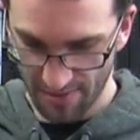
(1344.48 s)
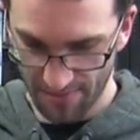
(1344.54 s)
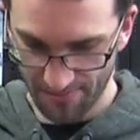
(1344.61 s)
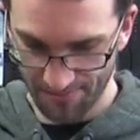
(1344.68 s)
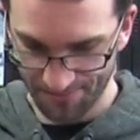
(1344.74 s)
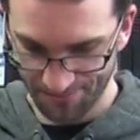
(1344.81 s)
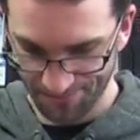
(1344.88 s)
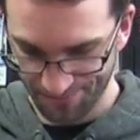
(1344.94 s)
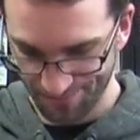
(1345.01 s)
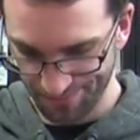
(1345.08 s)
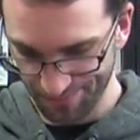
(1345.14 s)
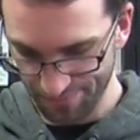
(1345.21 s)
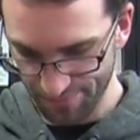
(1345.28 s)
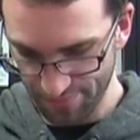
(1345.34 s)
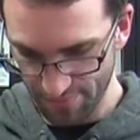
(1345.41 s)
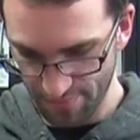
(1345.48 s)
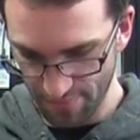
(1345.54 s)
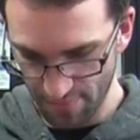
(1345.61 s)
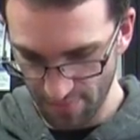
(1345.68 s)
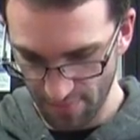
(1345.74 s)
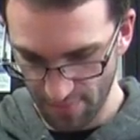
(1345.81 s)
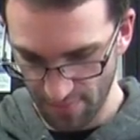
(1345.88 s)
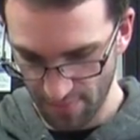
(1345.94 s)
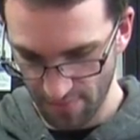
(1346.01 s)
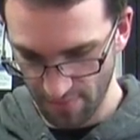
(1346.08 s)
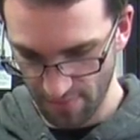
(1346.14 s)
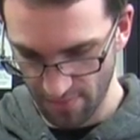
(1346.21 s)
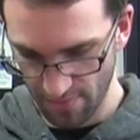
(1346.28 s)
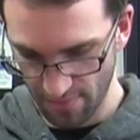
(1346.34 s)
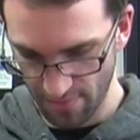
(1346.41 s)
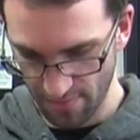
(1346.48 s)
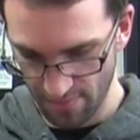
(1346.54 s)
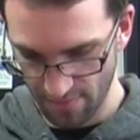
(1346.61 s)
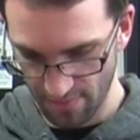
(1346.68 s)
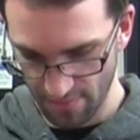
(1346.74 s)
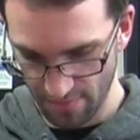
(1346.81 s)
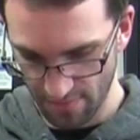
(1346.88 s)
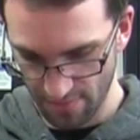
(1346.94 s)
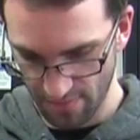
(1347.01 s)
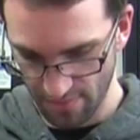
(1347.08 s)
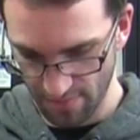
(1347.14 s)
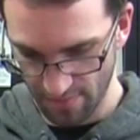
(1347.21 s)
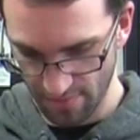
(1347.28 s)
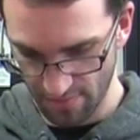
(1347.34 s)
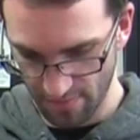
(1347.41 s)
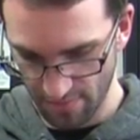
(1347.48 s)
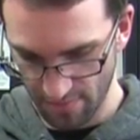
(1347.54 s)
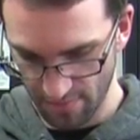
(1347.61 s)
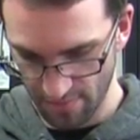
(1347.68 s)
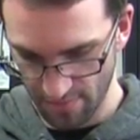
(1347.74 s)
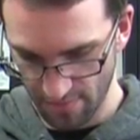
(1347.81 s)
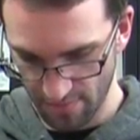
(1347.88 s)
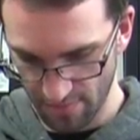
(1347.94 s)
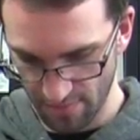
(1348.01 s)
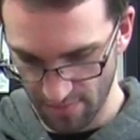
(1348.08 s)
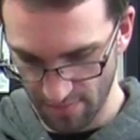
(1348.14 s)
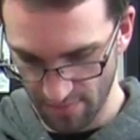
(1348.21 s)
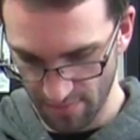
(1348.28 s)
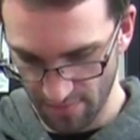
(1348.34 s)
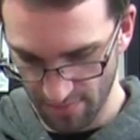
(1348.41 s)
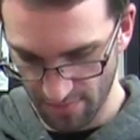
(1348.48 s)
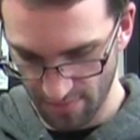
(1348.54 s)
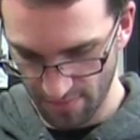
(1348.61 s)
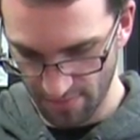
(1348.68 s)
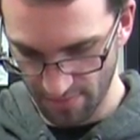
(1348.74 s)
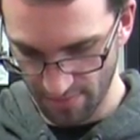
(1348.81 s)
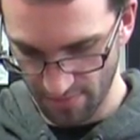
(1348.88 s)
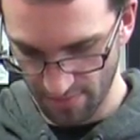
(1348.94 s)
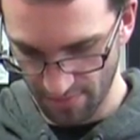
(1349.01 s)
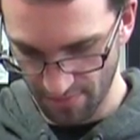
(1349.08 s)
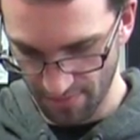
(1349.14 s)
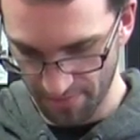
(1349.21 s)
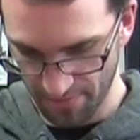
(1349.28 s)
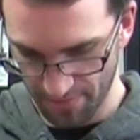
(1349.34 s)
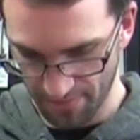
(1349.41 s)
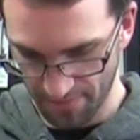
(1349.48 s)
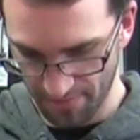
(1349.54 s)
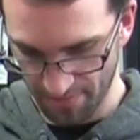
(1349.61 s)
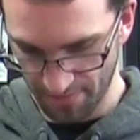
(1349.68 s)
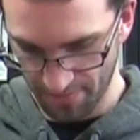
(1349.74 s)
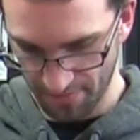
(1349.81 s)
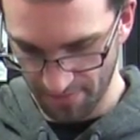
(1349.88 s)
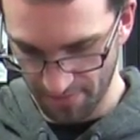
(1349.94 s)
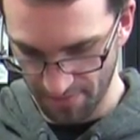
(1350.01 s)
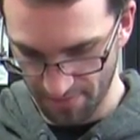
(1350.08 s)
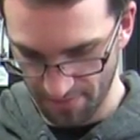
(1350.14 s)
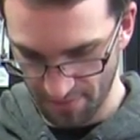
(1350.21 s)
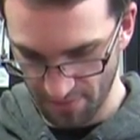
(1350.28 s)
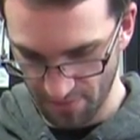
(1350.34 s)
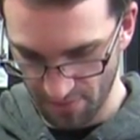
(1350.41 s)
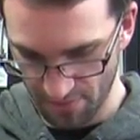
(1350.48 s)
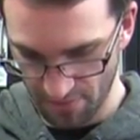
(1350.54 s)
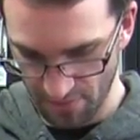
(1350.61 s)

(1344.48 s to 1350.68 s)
(silent)